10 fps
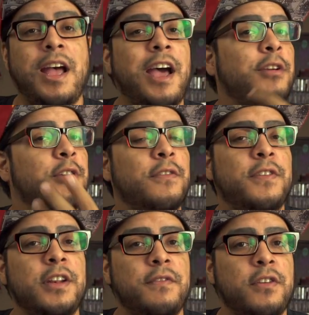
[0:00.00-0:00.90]
I don't know if
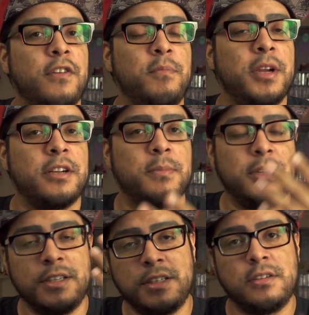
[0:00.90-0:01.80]
any of you have picked up a
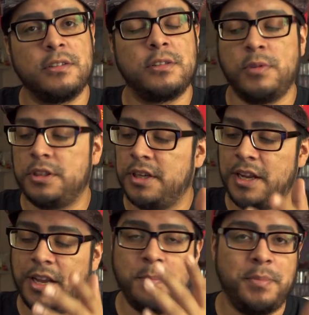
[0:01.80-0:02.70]
Nintendo Switch
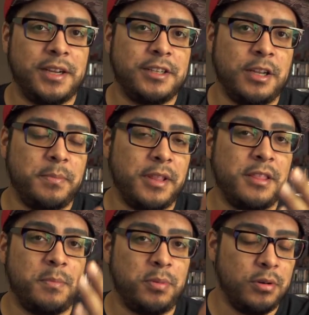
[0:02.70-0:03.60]
and picked up
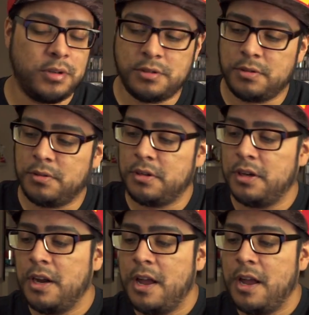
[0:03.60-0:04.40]
the Pro controller,